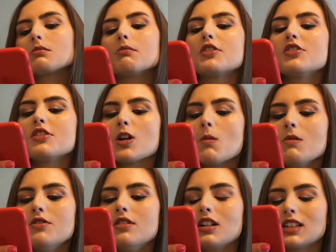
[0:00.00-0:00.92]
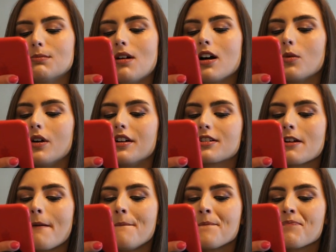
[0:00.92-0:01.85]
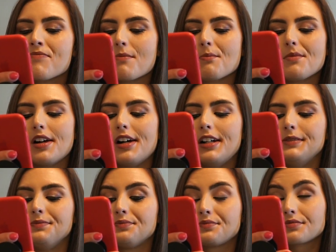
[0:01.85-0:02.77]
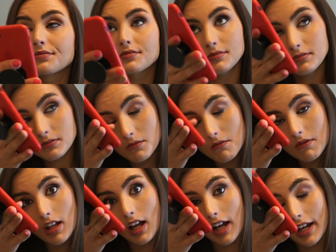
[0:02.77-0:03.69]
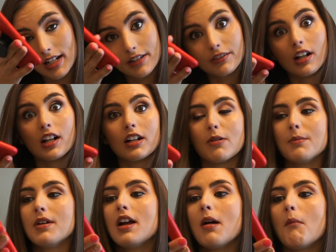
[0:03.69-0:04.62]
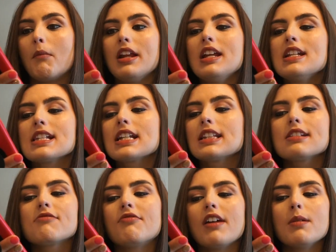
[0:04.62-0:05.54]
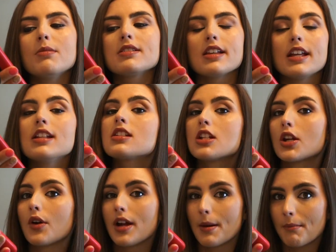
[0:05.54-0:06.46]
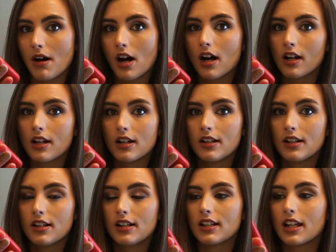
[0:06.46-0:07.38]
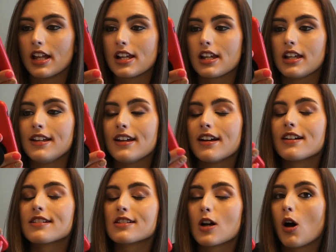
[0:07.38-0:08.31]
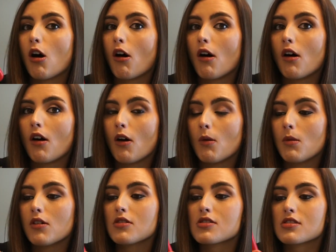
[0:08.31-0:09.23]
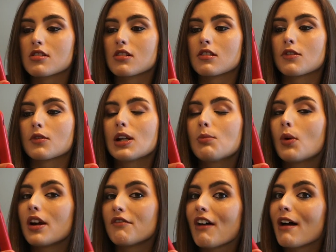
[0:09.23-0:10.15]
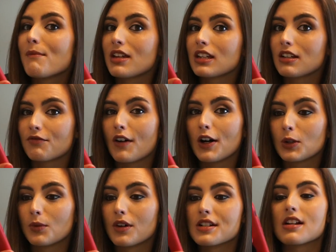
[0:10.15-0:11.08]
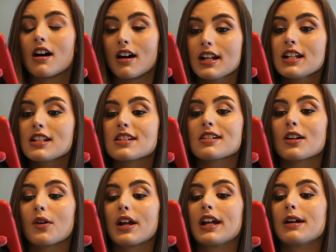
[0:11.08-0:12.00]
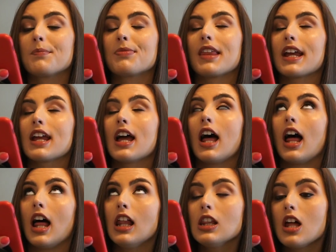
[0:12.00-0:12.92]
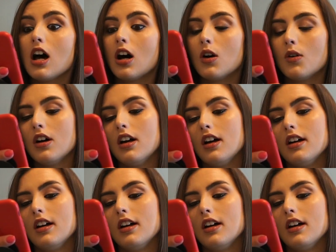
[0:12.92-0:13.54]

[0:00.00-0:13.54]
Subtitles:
But she showed me who Doug the Pug was. I had never heard of him. But he's like this famous Instagram pug. Like, he has almost 3.5 million followers on Instagram. Like, hello.